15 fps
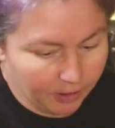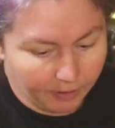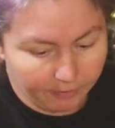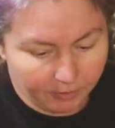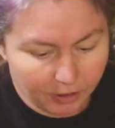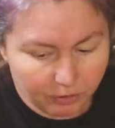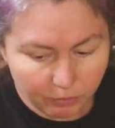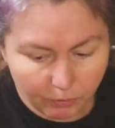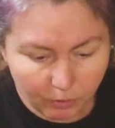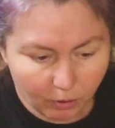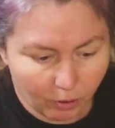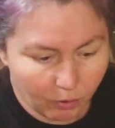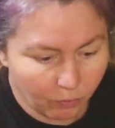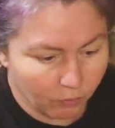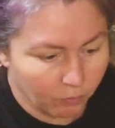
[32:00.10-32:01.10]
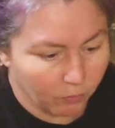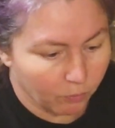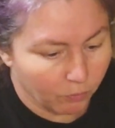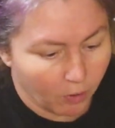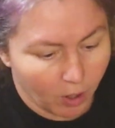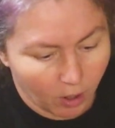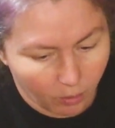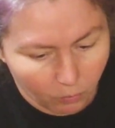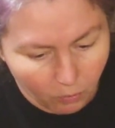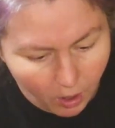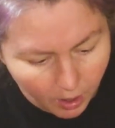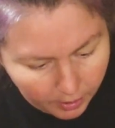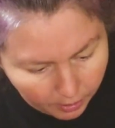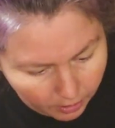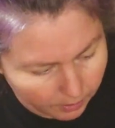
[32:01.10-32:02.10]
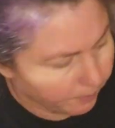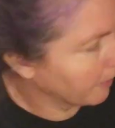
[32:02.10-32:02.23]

to cover this with uh, water,